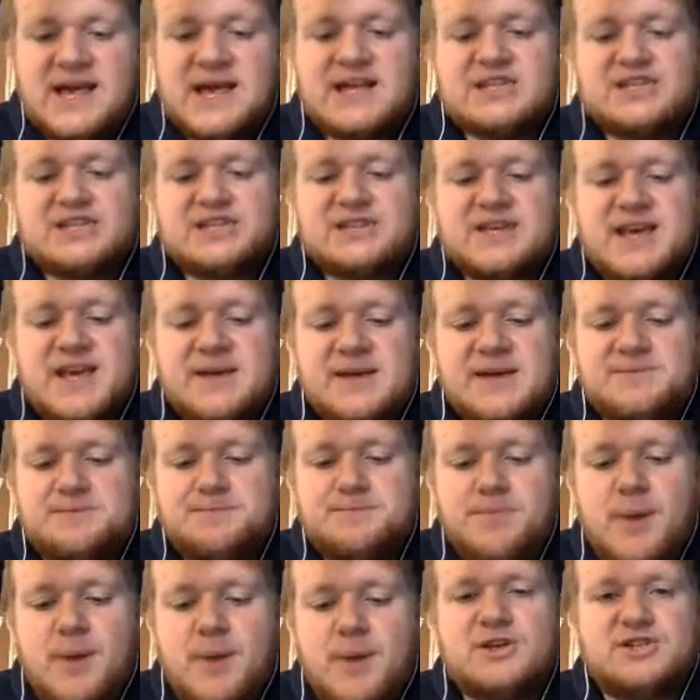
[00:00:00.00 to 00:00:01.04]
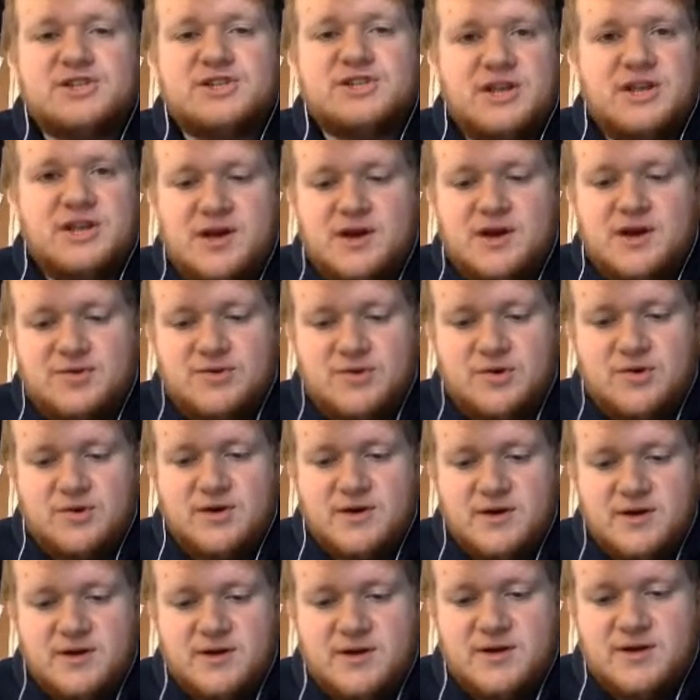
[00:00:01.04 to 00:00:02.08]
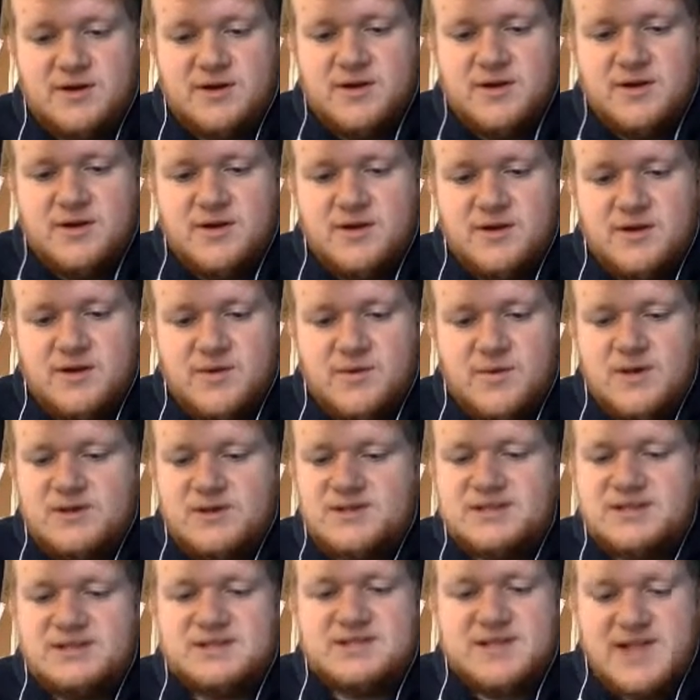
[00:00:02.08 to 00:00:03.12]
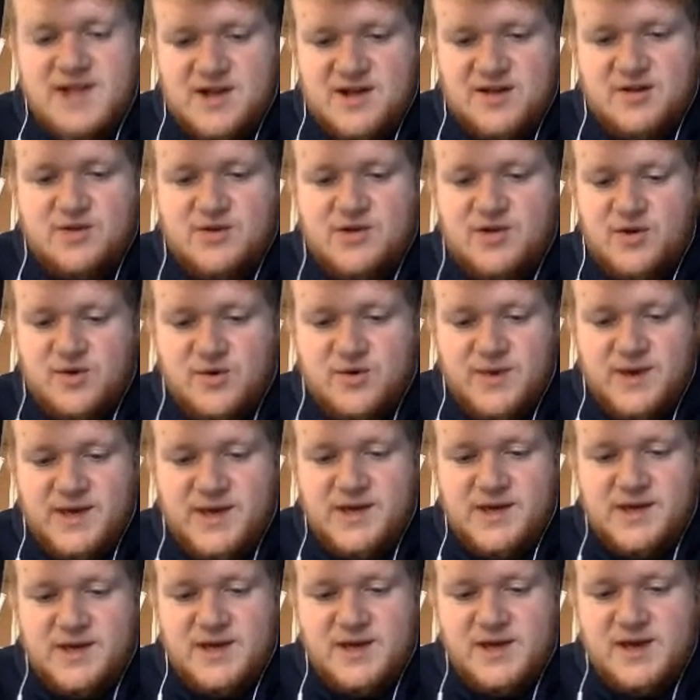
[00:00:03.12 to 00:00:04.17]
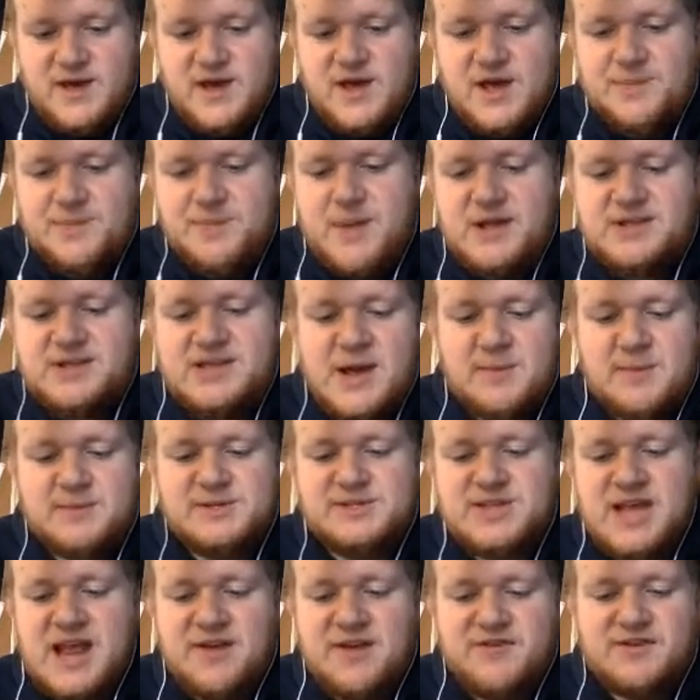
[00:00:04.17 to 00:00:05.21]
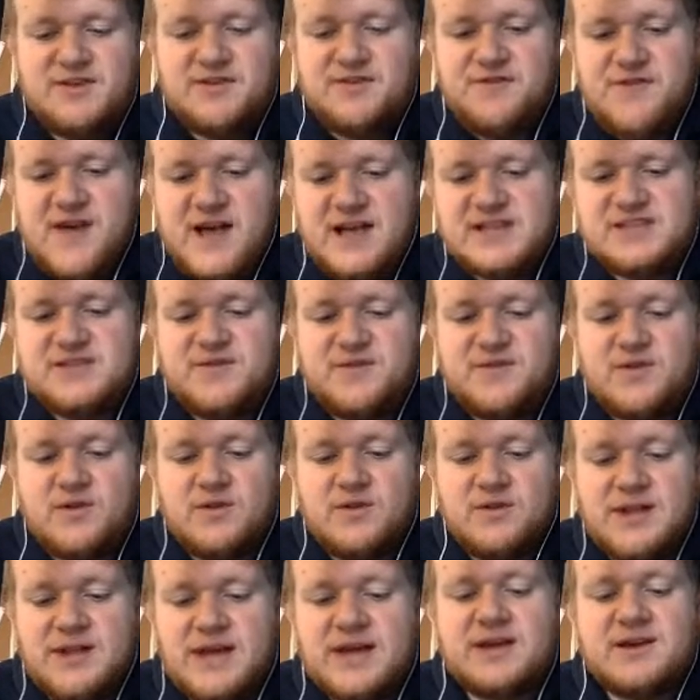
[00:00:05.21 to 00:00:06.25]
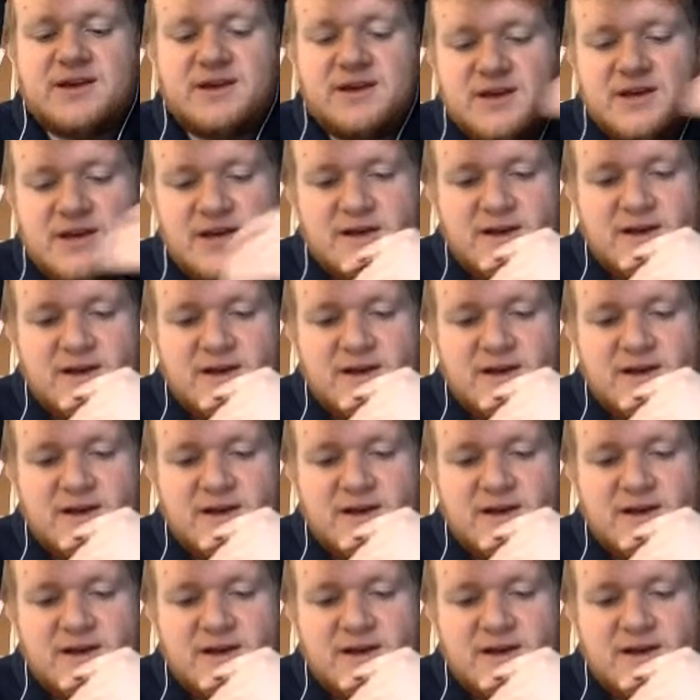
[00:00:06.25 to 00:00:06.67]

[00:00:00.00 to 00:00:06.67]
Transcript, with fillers: guy just keeps barging in our door. What's his deal, Kukui? Bedtime we set out for the festival, like...